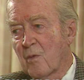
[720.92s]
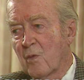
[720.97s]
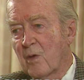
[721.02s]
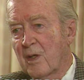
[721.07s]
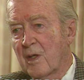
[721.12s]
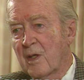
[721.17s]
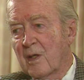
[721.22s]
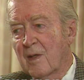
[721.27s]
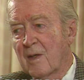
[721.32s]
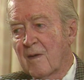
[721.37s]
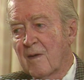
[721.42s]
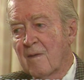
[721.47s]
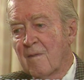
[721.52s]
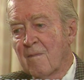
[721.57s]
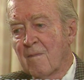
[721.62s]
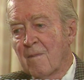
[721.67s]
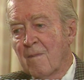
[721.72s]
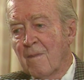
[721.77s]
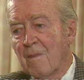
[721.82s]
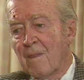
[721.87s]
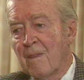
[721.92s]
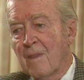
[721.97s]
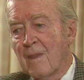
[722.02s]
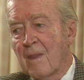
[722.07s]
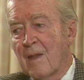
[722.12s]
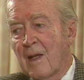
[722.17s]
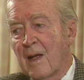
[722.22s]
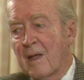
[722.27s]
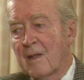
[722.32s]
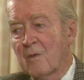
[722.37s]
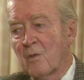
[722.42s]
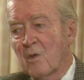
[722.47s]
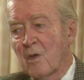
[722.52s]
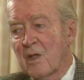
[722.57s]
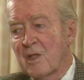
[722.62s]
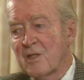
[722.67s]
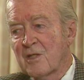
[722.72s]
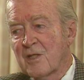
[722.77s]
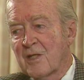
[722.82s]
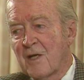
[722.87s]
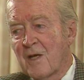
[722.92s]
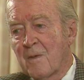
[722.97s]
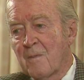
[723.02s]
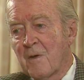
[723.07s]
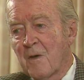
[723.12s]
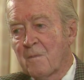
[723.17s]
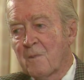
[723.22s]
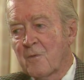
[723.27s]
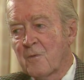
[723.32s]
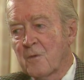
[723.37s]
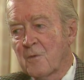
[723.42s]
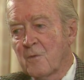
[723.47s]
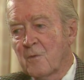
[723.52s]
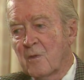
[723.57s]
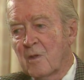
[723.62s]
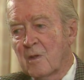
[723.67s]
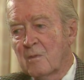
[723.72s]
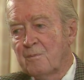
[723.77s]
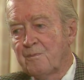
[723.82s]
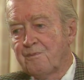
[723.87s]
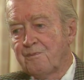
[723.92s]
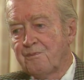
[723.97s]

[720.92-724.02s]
a week, and Grace came up to